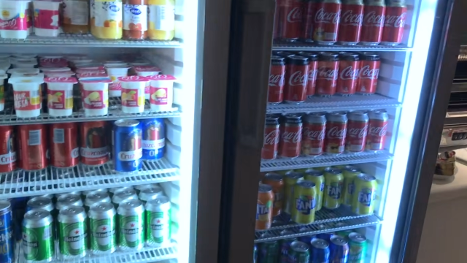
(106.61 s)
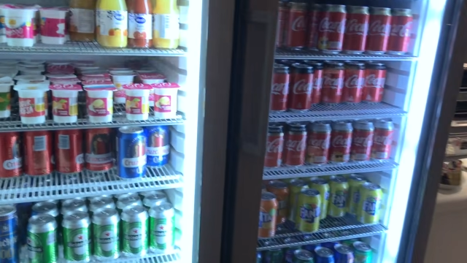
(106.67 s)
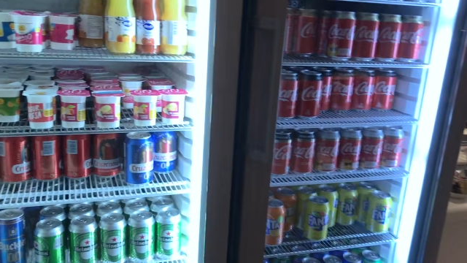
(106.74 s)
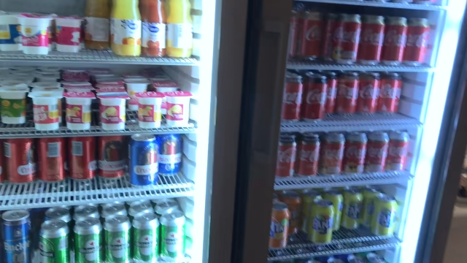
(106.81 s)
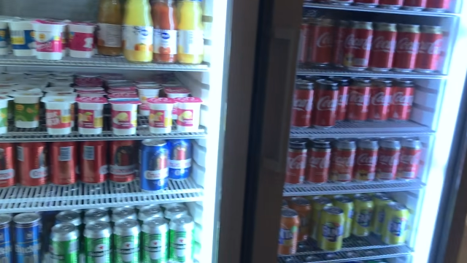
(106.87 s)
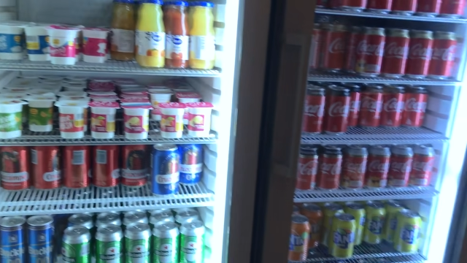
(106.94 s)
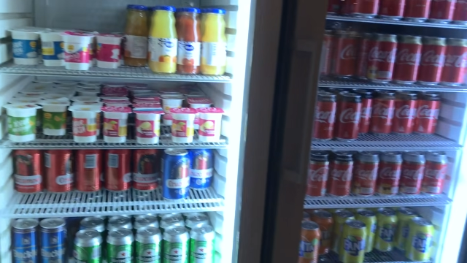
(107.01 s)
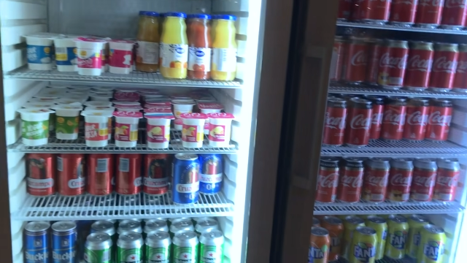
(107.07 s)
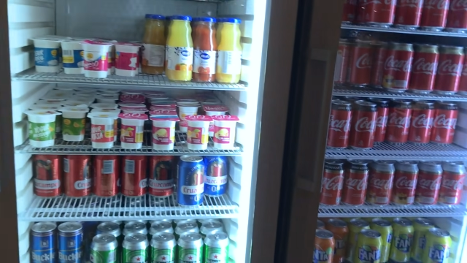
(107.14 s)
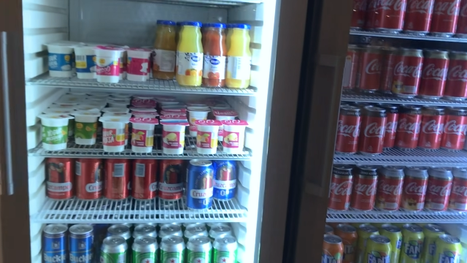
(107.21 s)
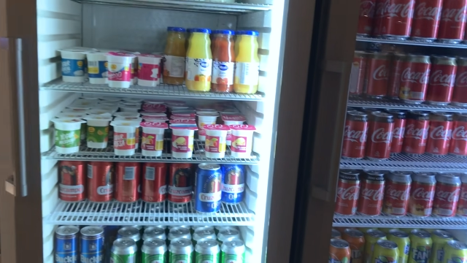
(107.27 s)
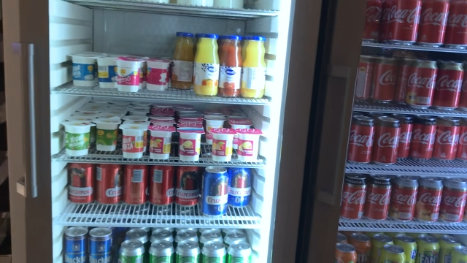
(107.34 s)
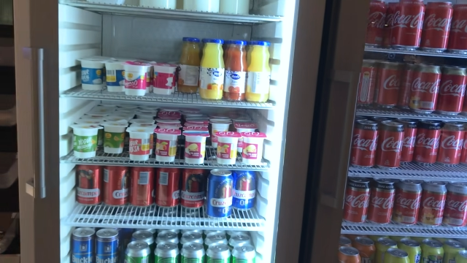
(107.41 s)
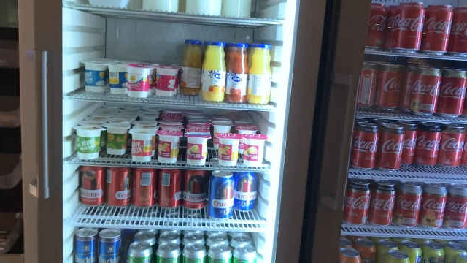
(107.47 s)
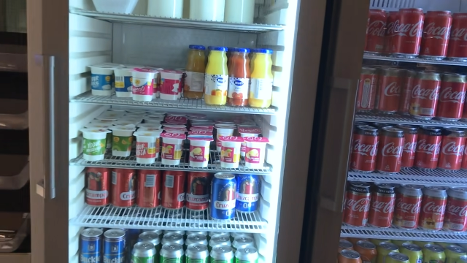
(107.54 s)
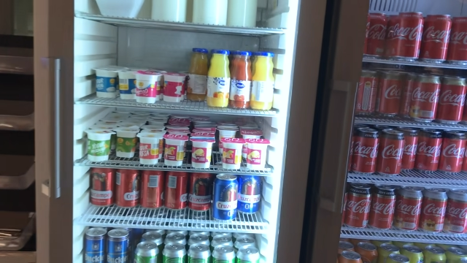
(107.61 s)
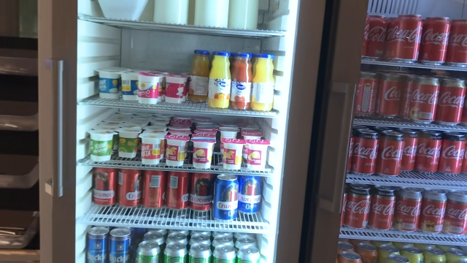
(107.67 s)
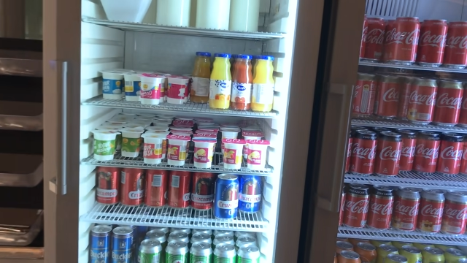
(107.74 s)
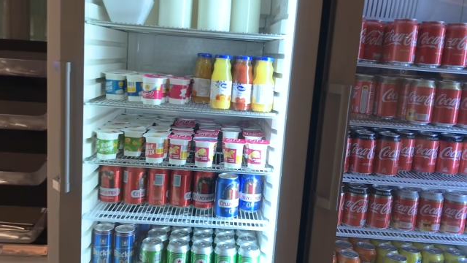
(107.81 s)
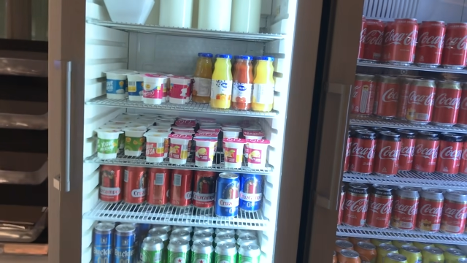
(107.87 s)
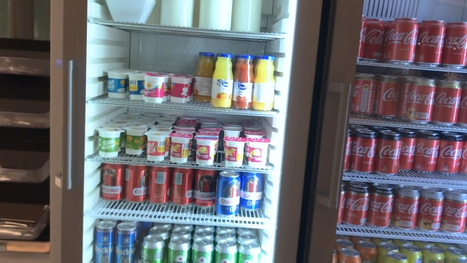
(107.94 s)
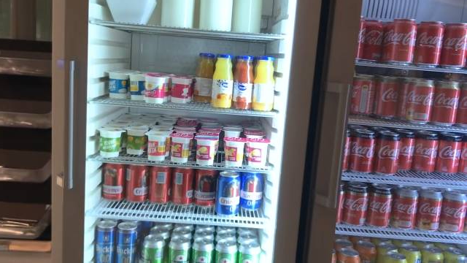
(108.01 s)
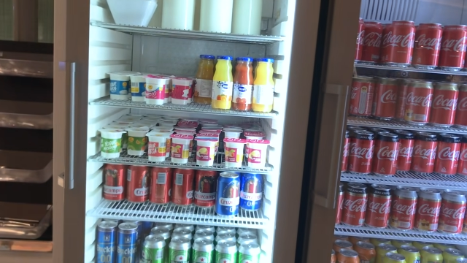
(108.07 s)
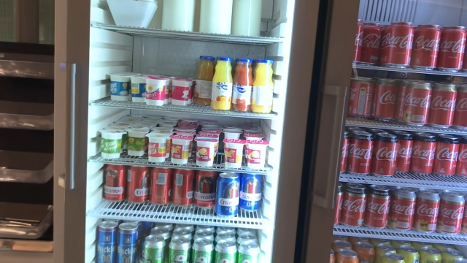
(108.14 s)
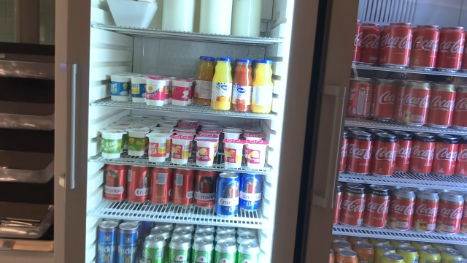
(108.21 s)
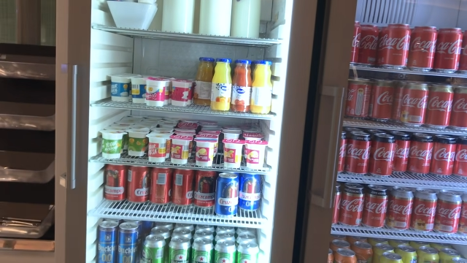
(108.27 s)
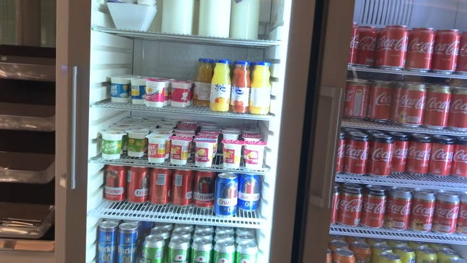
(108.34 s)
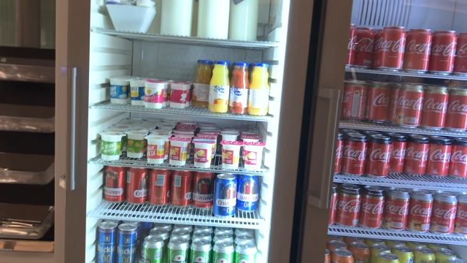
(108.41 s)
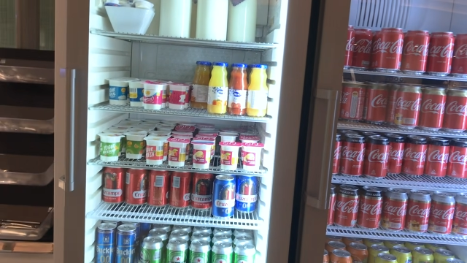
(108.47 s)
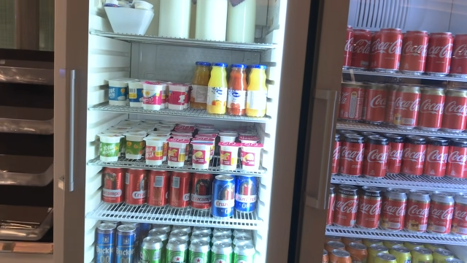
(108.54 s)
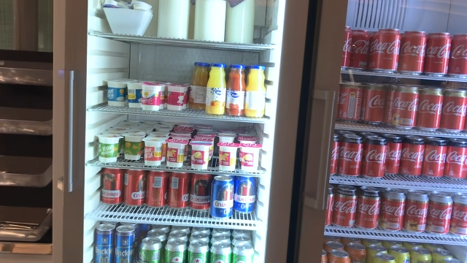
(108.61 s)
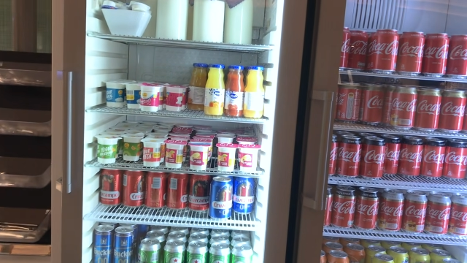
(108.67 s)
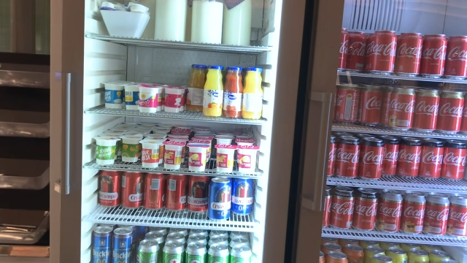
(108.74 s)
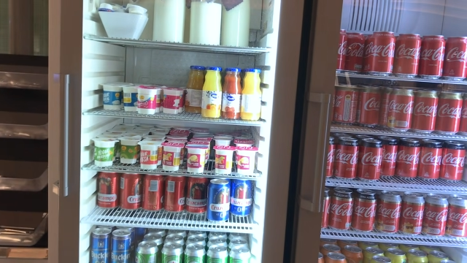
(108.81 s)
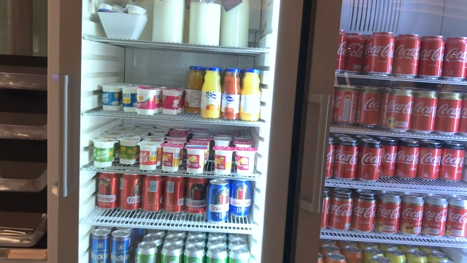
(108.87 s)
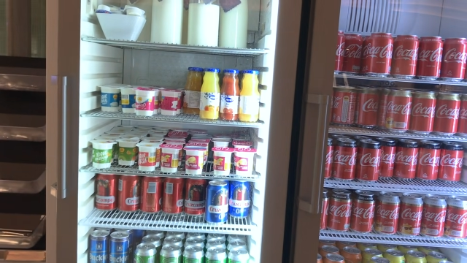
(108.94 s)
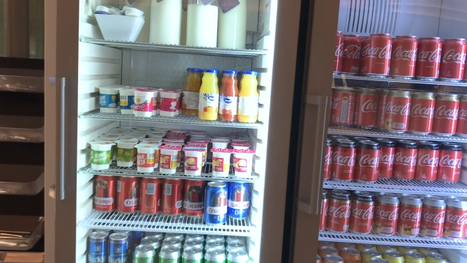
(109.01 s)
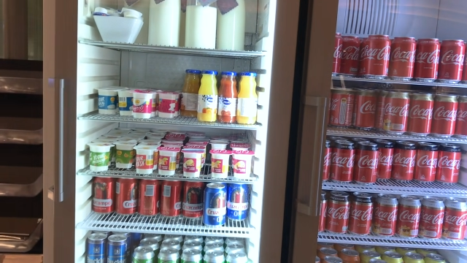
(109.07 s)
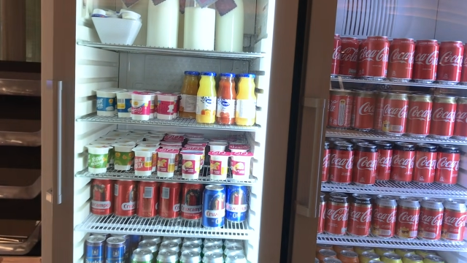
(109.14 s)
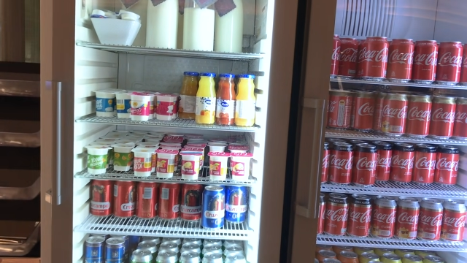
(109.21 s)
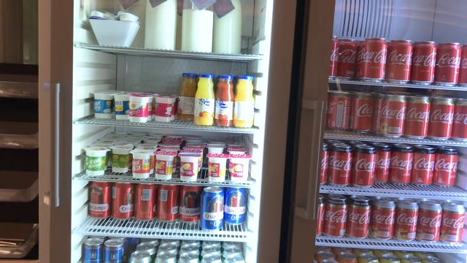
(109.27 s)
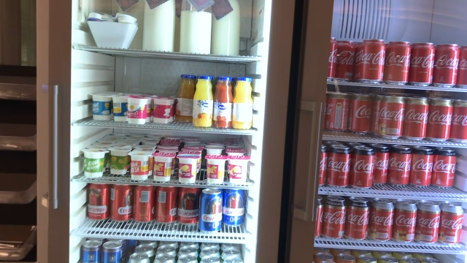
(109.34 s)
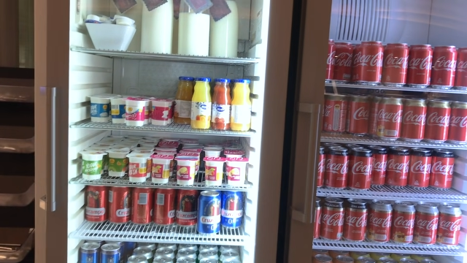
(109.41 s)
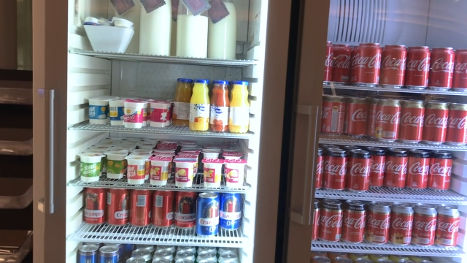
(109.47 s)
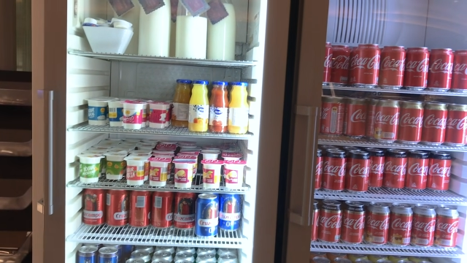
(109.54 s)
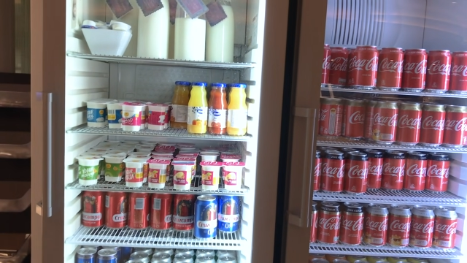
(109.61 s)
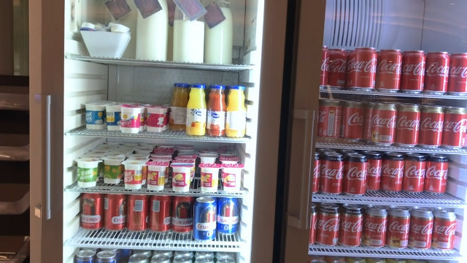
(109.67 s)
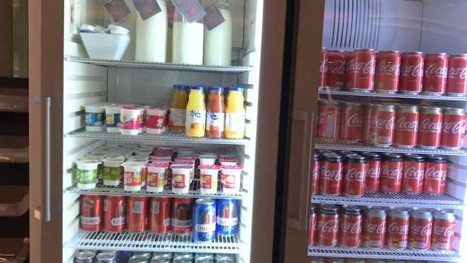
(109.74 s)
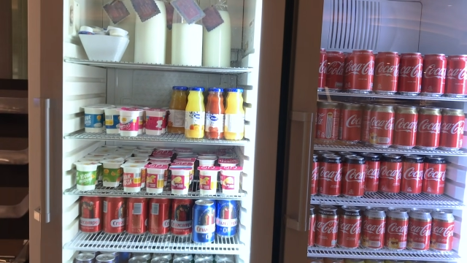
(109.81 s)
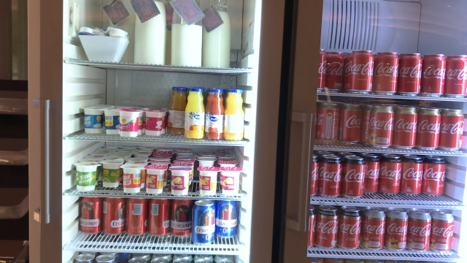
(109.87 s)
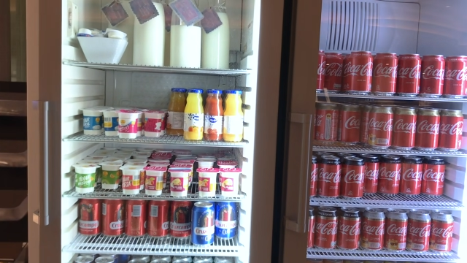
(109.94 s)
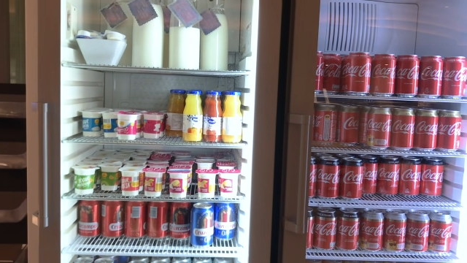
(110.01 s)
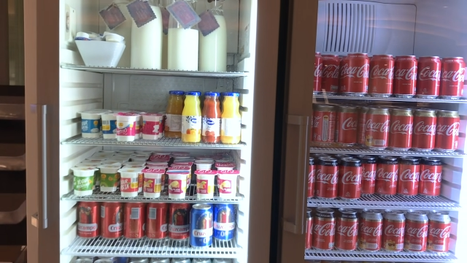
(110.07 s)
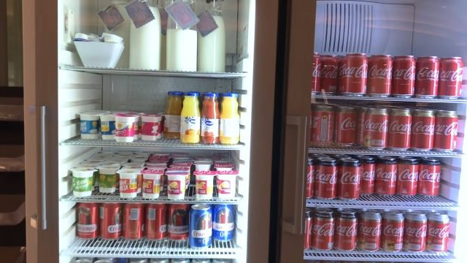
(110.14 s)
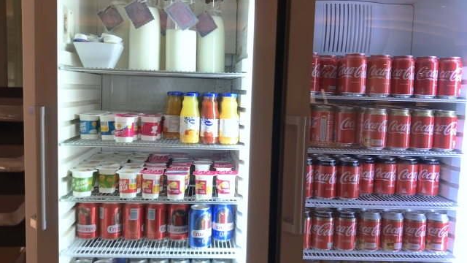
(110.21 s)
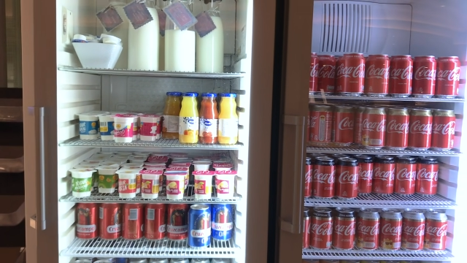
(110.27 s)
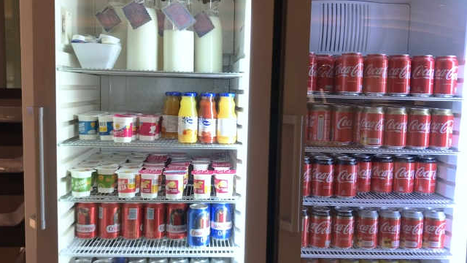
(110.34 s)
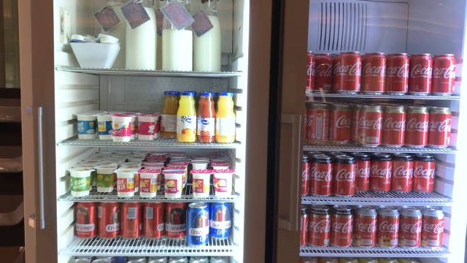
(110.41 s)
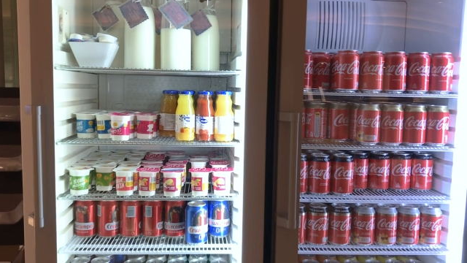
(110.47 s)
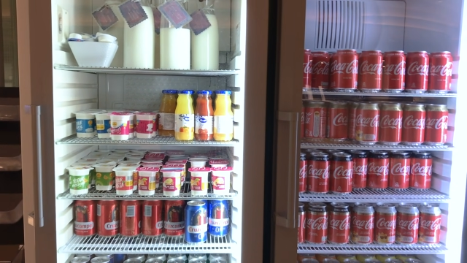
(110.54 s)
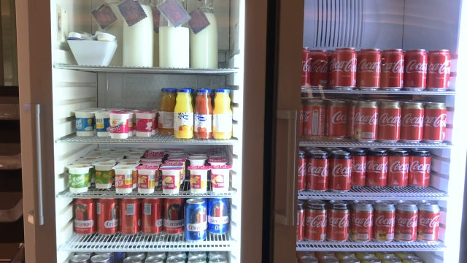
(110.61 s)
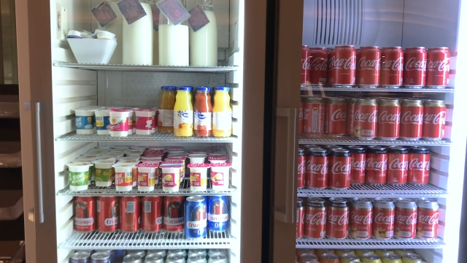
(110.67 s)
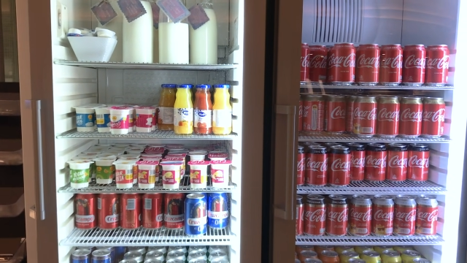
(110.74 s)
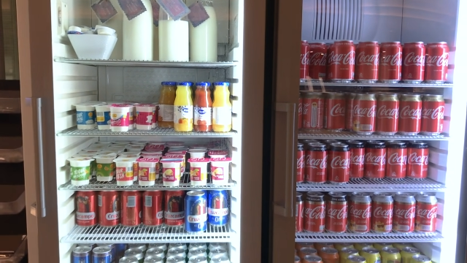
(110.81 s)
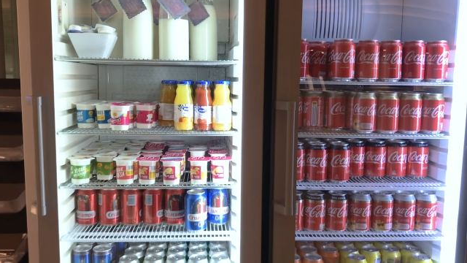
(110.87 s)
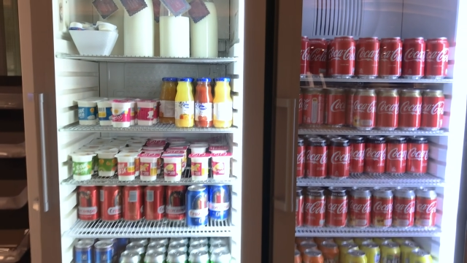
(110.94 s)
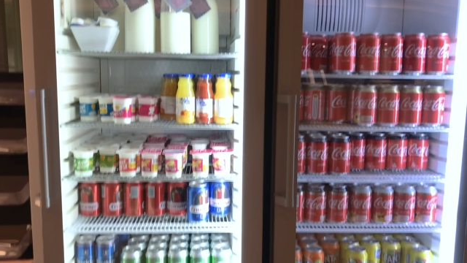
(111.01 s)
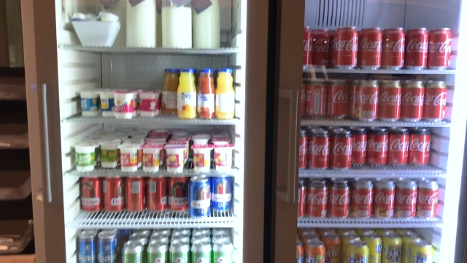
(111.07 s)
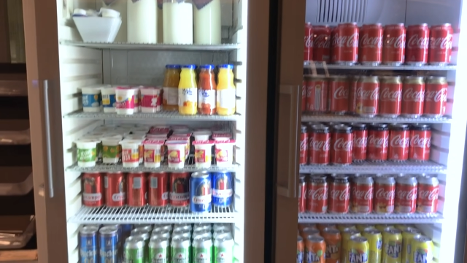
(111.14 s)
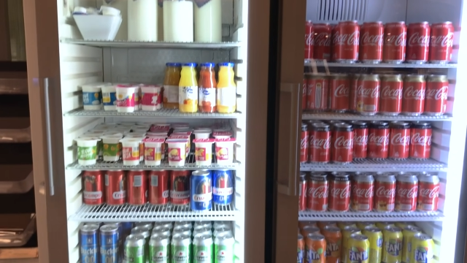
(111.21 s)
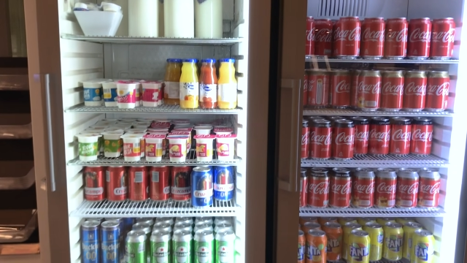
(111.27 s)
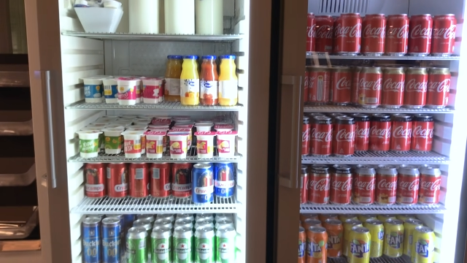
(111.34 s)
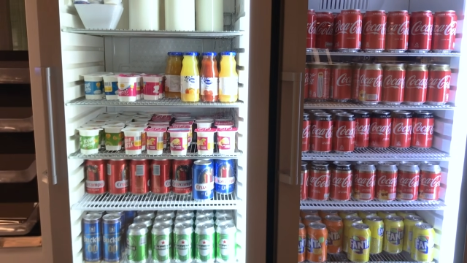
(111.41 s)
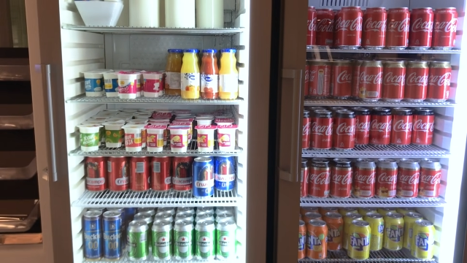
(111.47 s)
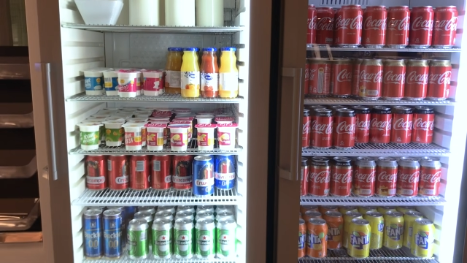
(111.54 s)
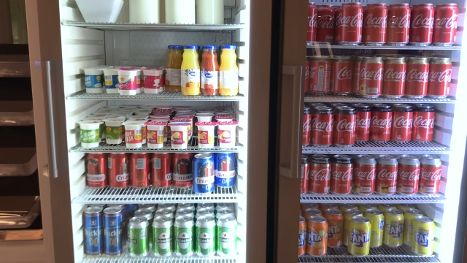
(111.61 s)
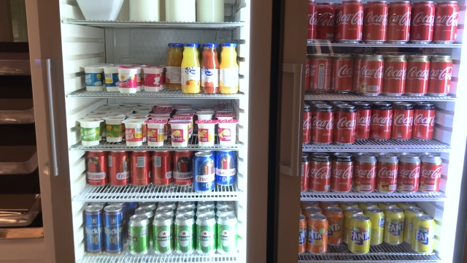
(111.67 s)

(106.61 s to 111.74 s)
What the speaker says: No face is visible, so there are no lips to read.